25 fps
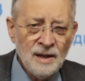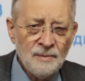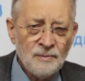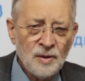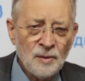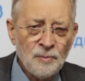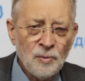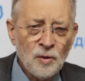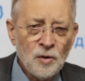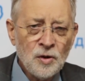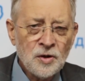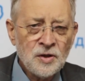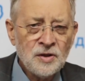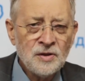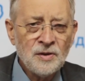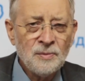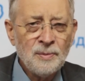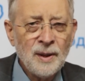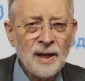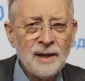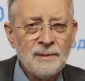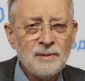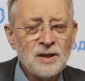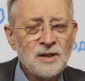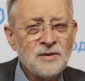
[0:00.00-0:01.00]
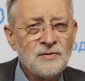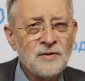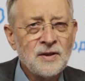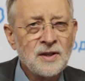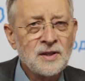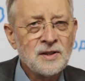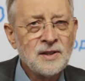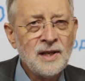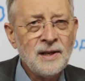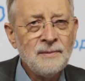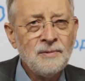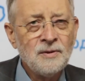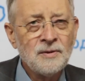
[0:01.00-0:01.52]
proportion of babies, for
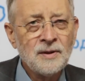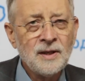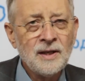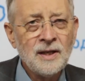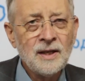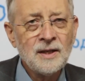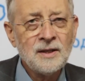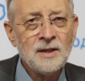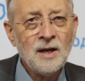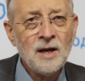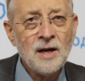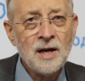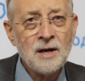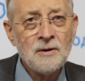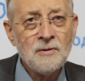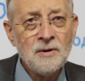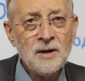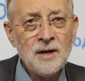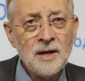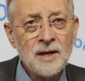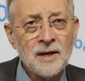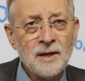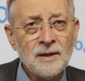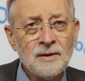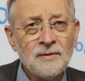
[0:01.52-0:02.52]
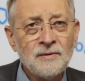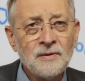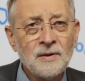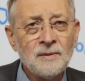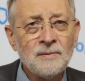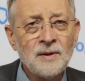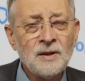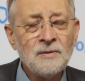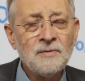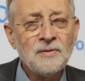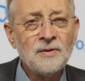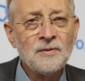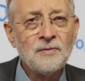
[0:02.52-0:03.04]
example, getting diarrhoea from
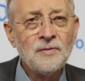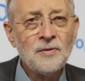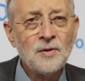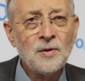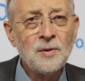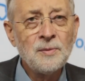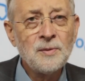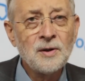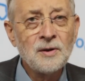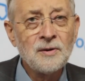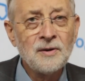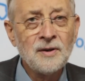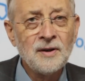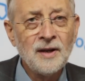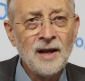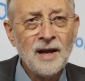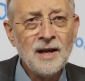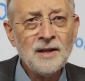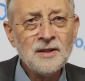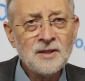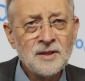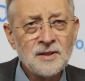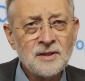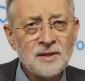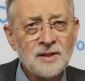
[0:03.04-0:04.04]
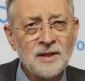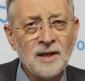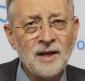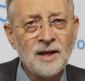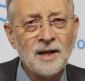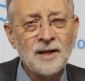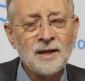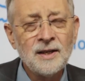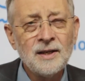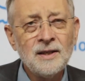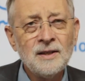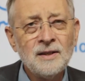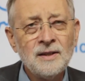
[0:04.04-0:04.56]
infant formula in our
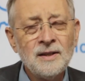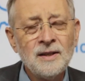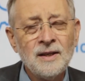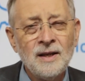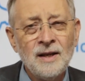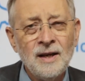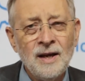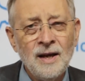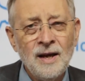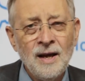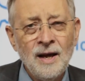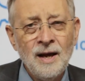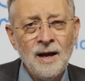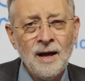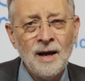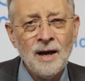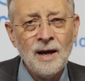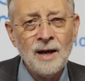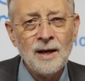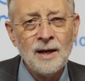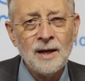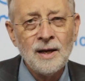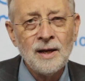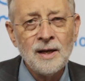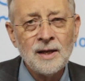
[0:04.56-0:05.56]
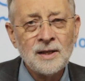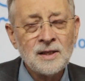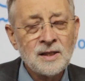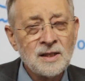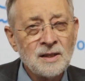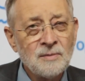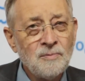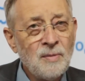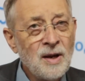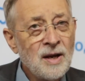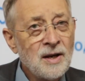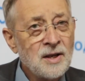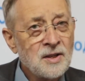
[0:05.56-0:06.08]
society, it's
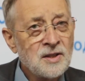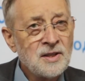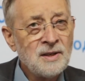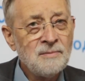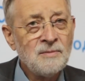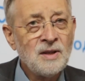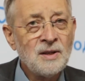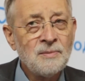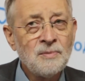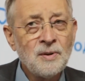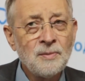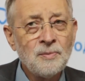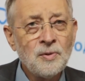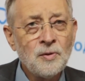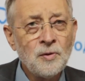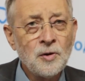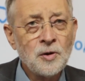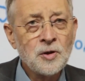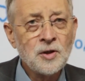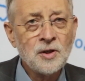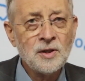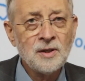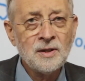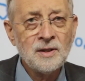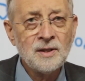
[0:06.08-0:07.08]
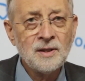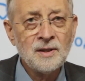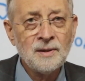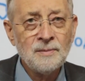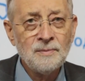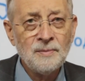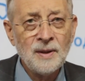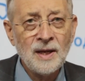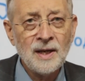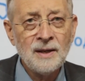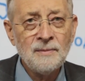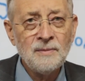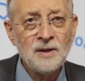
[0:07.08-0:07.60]
about a similar proportion to the
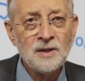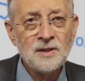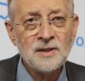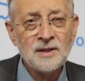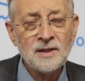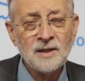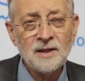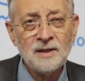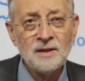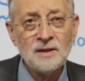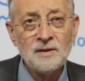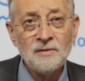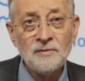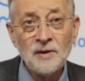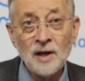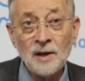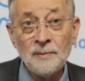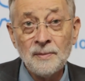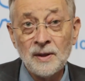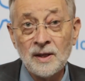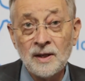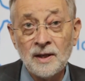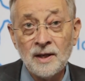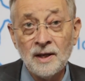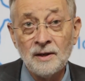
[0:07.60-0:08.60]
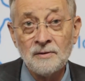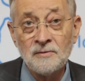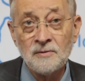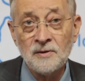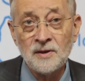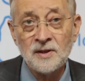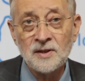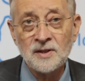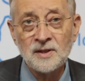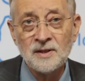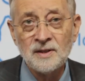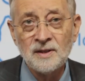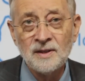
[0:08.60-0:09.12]
babies in developing
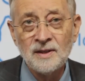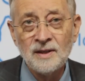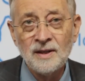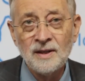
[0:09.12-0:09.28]
countries.